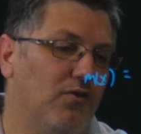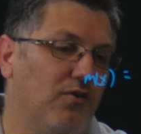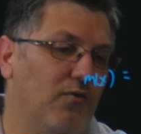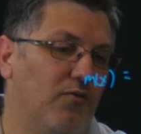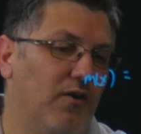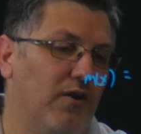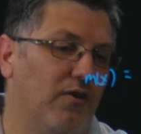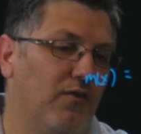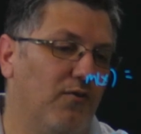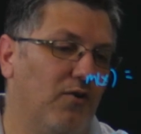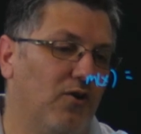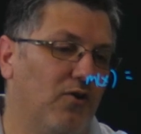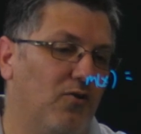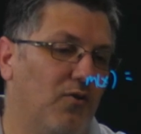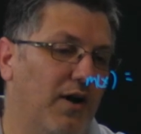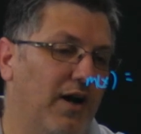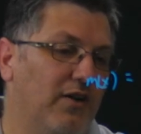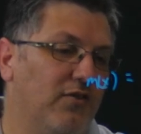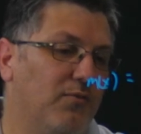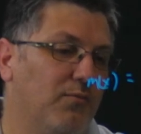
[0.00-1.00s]
To find the vertical
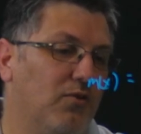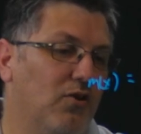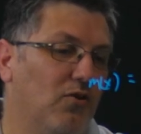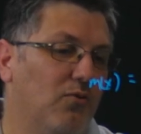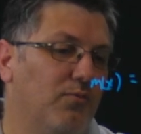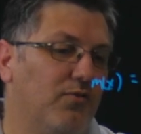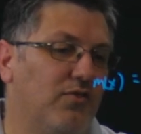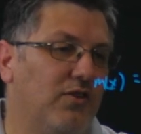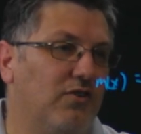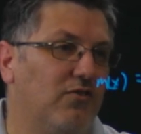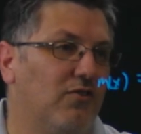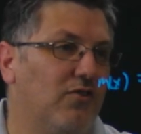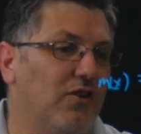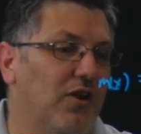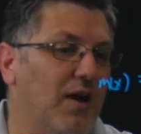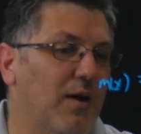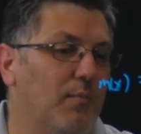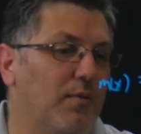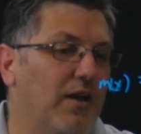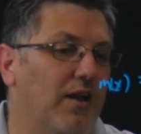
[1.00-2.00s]
asymptote, set your
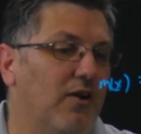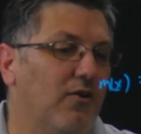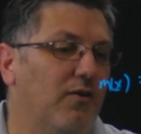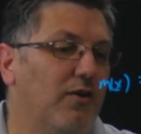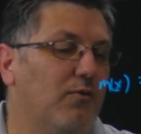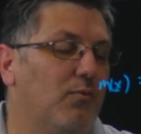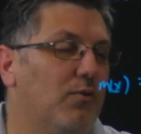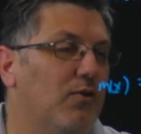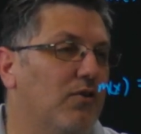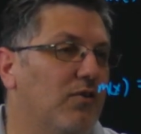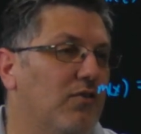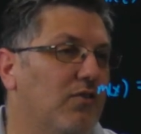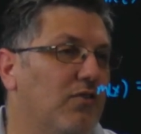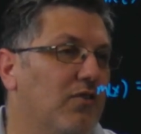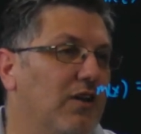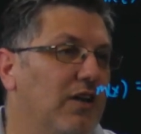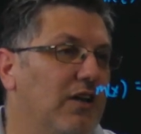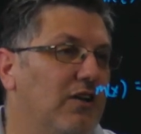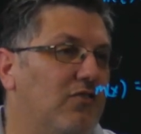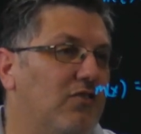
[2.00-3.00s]
denominator equal
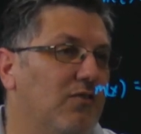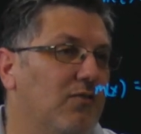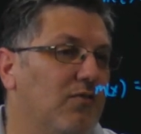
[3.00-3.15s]
each